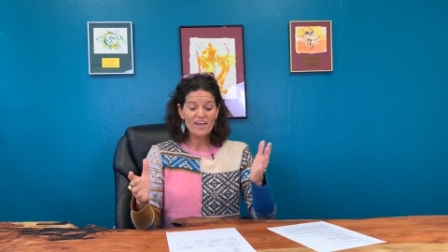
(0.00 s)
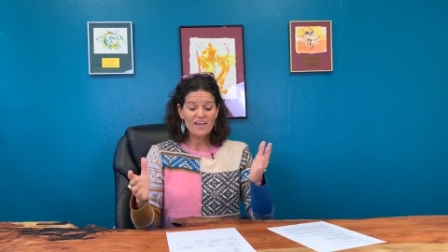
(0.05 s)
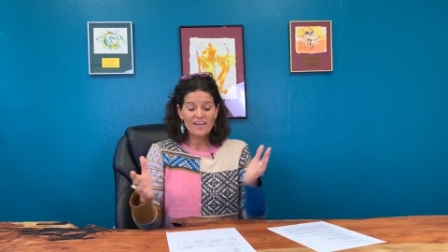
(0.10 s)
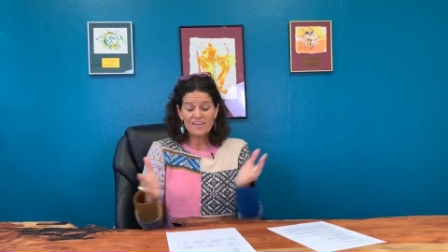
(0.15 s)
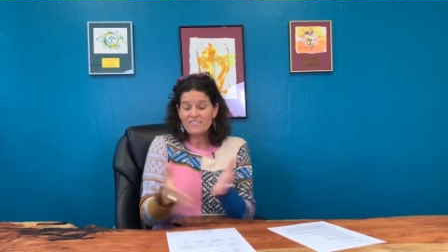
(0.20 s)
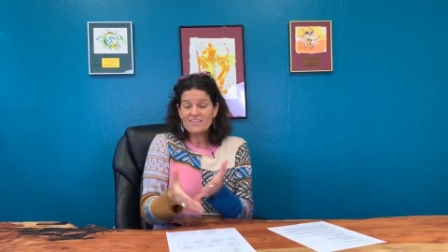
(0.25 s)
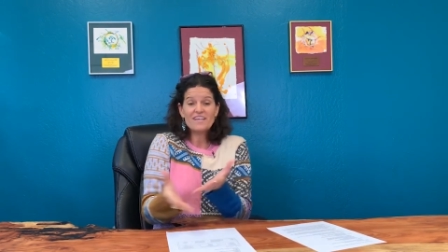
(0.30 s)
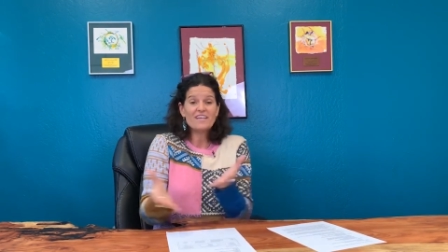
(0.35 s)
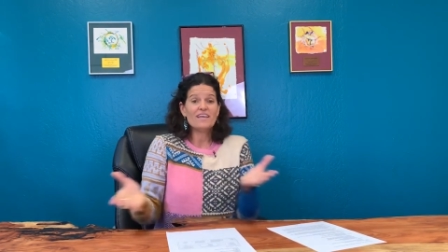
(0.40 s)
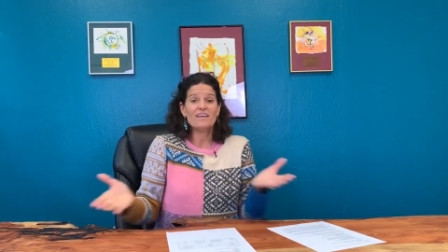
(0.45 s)

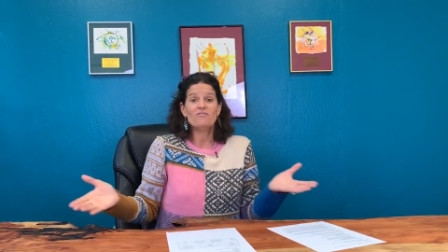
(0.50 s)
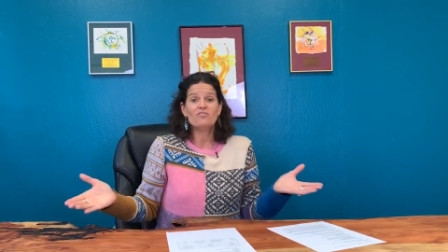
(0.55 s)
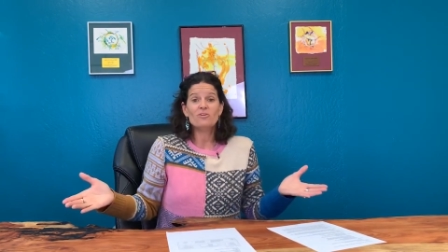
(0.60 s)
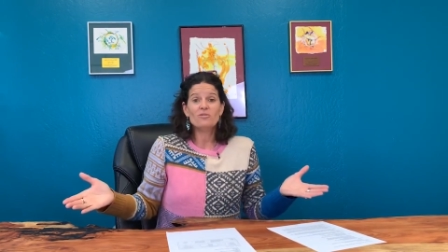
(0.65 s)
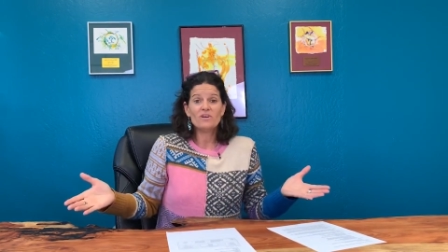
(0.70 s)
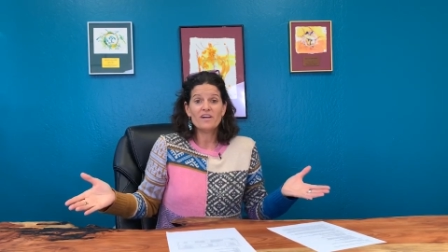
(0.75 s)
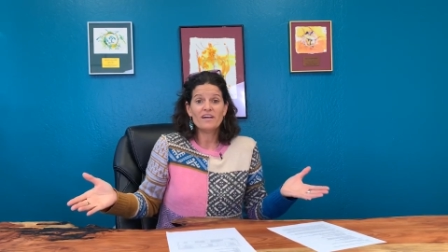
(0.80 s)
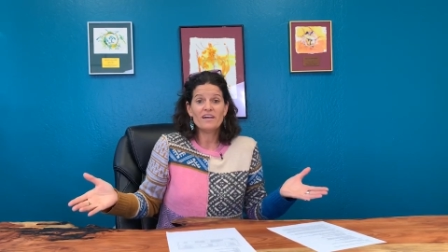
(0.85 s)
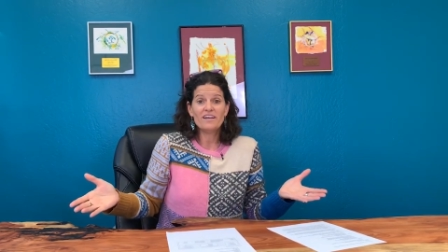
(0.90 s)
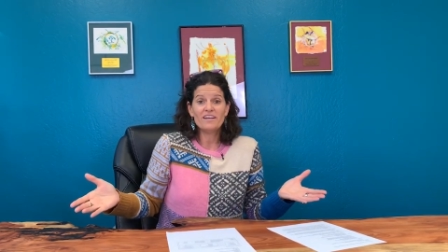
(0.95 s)
is they gave you
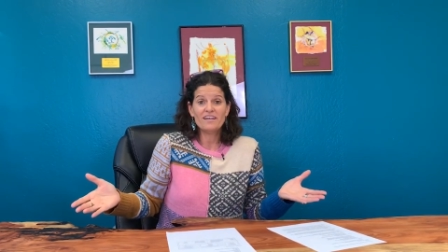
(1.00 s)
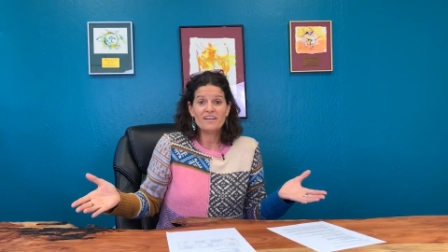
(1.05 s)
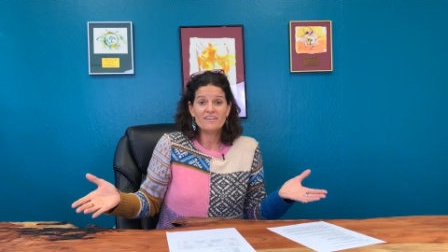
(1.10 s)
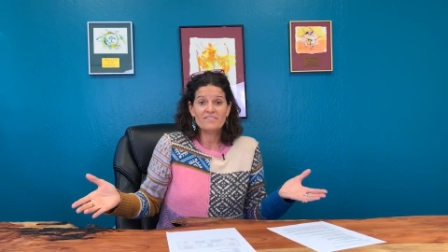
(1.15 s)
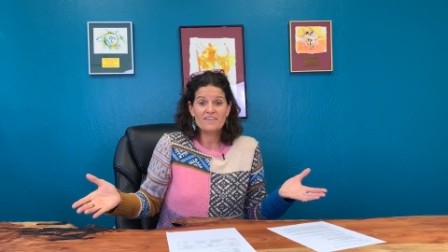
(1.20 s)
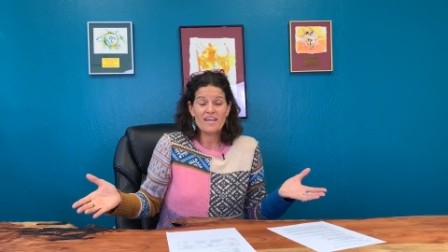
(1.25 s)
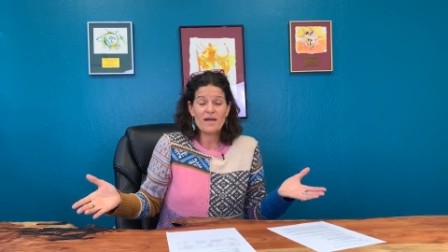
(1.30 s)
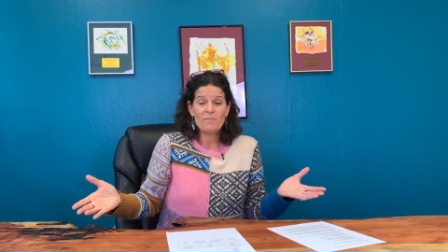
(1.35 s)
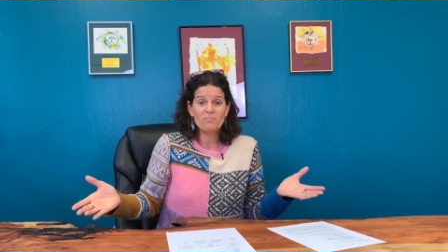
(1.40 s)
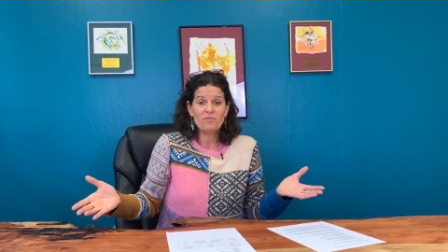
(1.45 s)
an
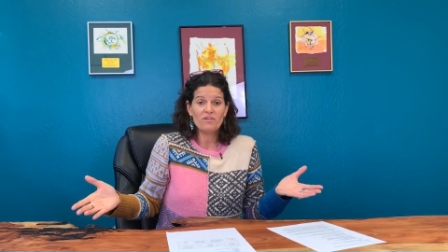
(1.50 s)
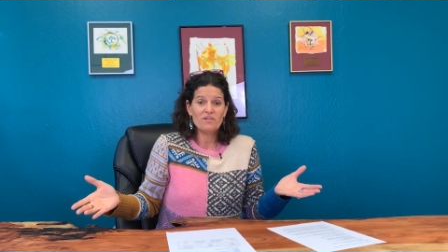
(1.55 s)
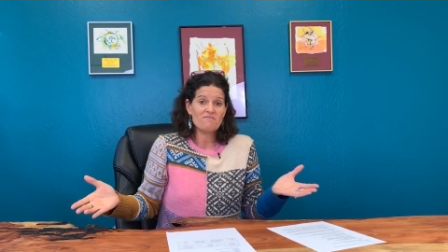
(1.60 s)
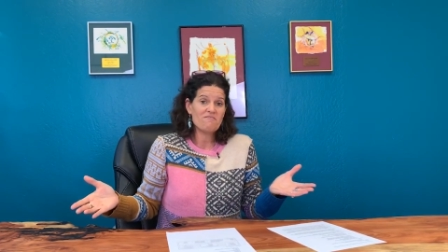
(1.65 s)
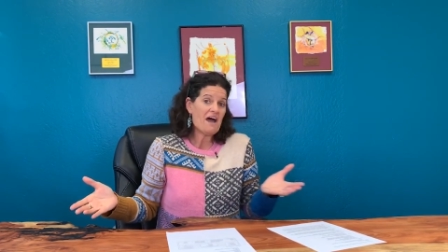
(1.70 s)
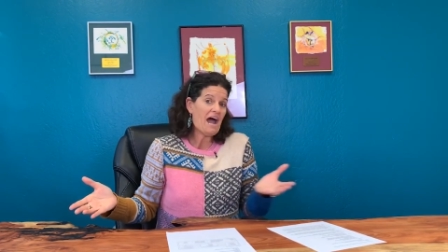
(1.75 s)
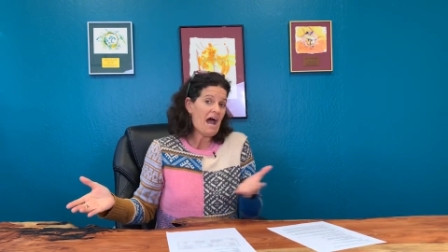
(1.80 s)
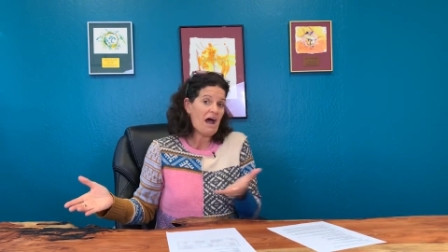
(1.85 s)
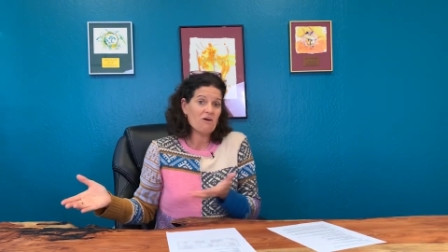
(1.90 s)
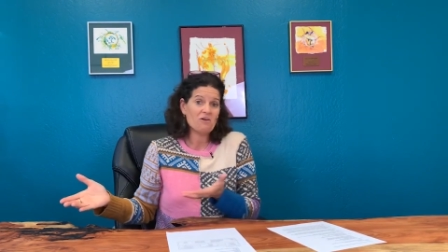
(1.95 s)
example of
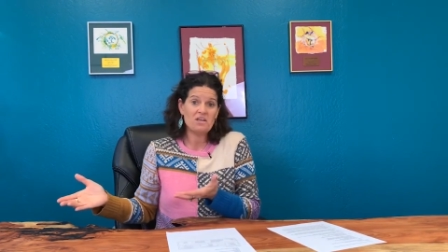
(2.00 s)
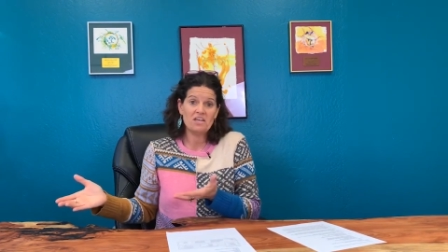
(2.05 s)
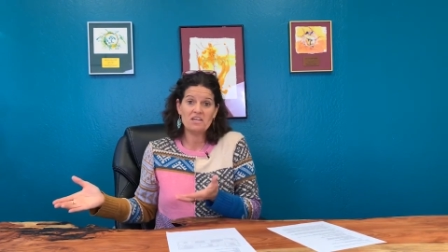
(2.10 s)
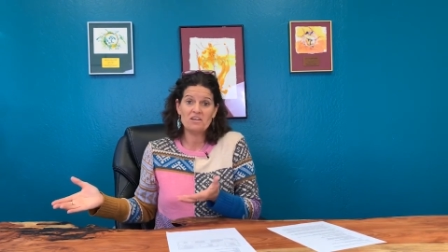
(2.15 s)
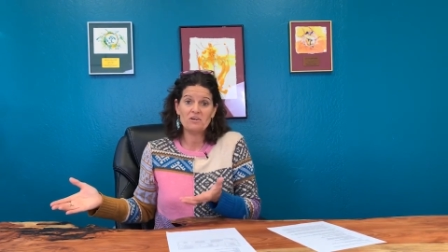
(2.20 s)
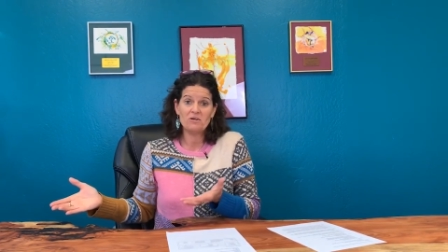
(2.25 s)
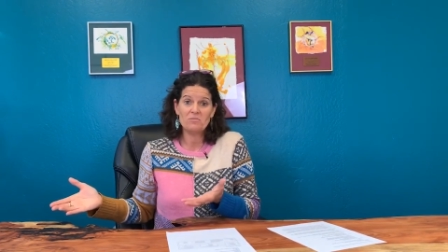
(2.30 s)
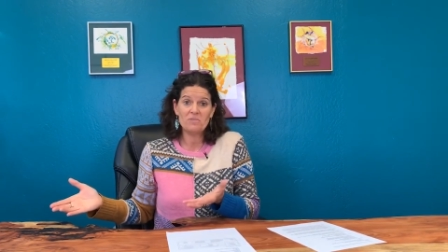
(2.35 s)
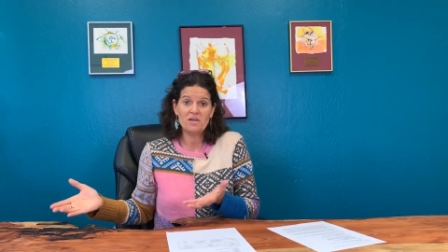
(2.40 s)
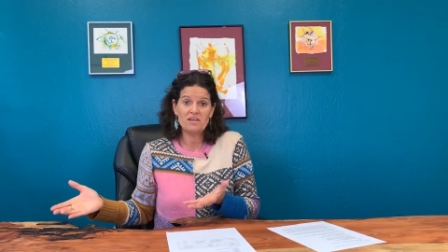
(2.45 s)
how to
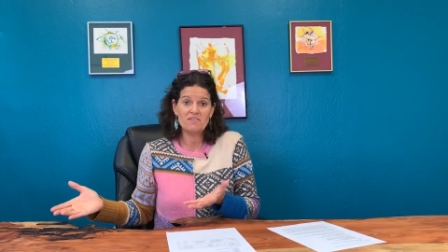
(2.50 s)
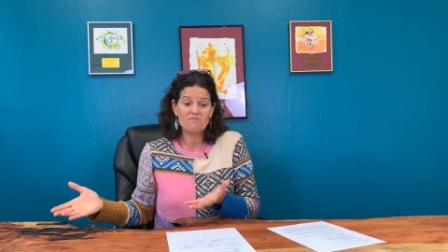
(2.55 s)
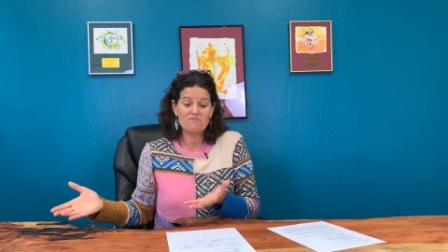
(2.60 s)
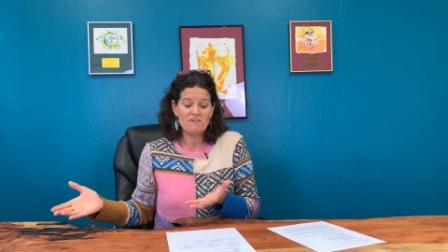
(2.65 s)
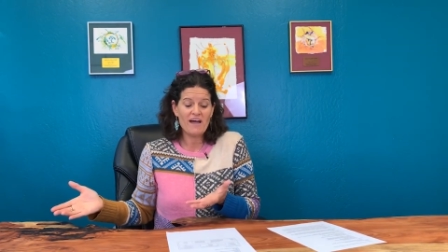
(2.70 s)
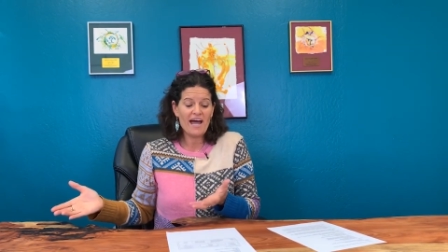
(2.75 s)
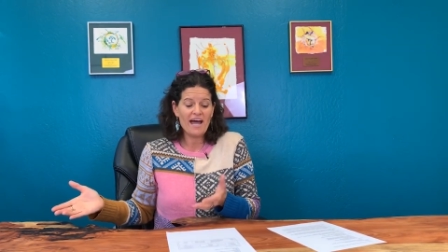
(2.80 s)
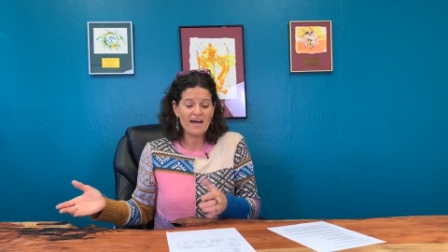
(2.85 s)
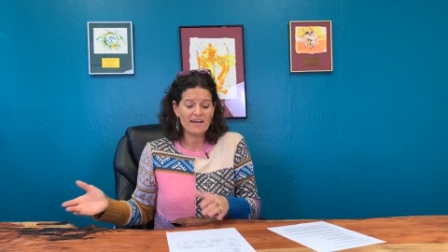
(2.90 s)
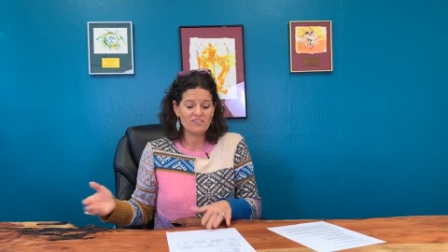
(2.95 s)
intermittent
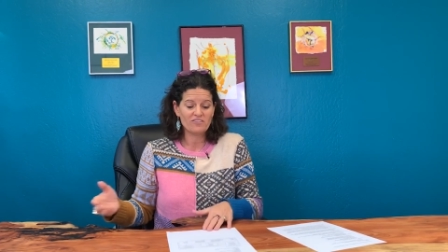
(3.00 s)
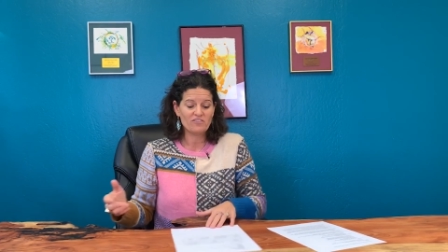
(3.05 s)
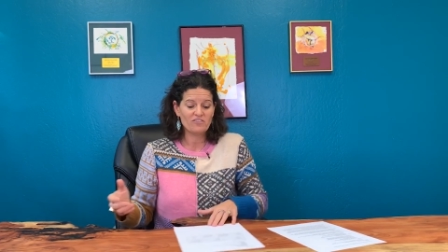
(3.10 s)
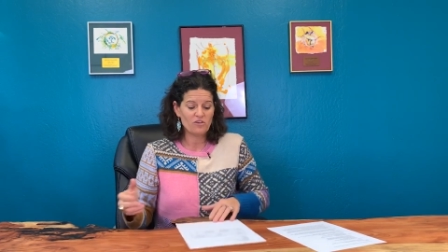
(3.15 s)
fast.